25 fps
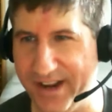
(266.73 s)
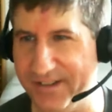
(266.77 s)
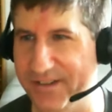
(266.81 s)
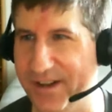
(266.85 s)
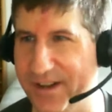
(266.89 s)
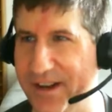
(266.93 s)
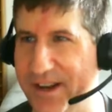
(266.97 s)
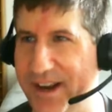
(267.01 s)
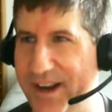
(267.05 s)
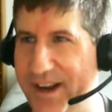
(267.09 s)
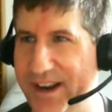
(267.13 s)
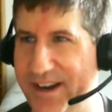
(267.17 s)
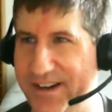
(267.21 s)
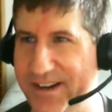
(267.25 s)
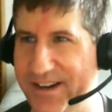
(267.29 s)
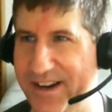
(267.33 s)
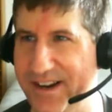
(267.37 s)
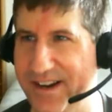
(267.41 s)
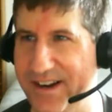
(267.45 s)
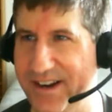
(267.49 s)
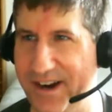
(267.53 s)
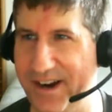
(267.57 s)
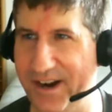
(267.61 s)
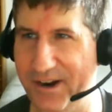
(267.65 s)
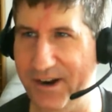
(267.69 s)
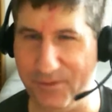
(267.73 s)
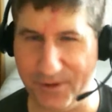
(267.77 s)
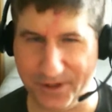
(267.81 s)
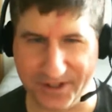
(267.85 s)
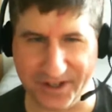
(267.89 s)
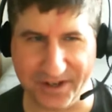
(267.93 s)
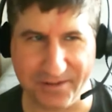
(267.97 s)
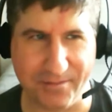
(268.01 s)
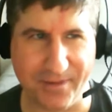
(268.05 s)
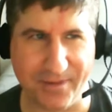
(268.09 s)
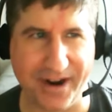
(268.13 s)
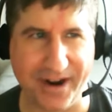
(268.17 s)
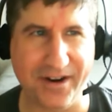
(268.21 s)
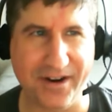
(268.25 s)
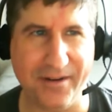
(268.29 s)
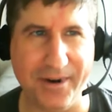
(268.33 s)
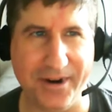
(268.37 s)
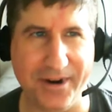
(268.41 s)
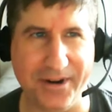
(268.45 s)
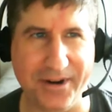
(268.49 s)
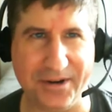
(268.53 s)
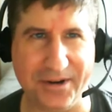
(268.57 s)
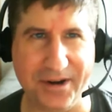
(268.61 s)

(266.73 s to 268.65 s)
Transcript: I really admire about your